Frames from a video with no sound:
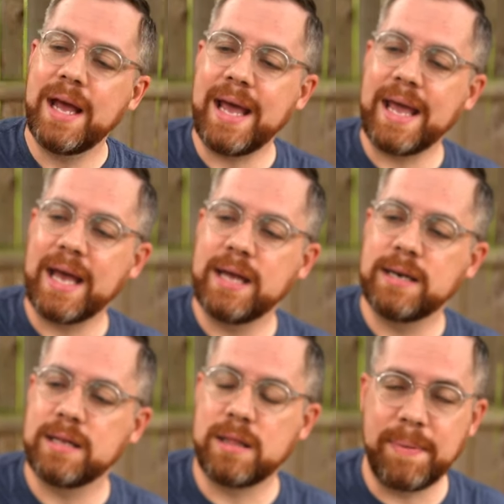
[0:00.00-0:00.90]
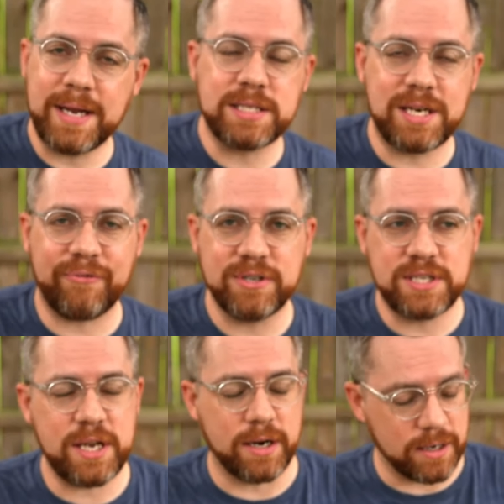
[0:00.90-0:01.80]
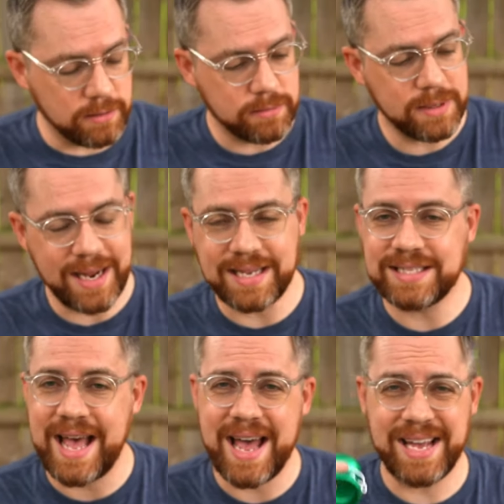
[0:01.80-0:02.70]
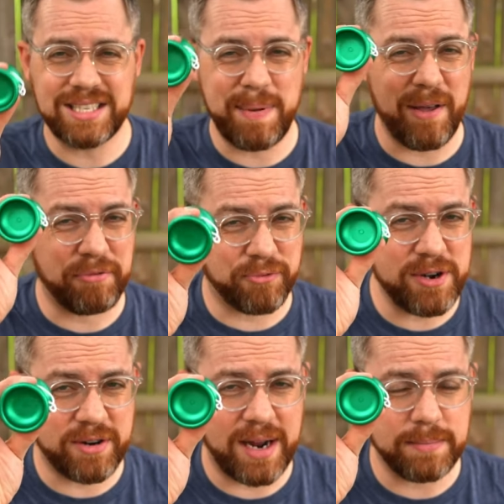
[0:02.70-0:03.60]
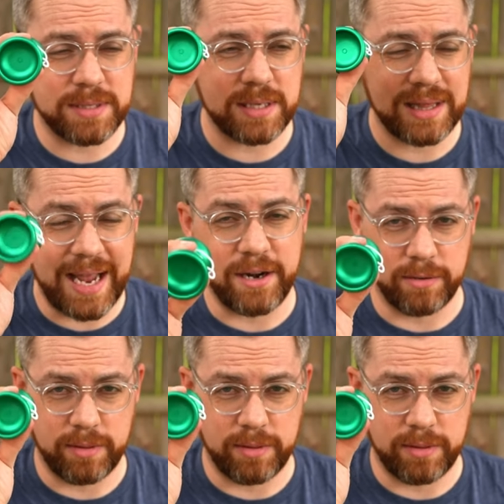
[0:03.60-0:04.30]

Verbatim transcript: And the biggest difference here is that it's about three grams lighter.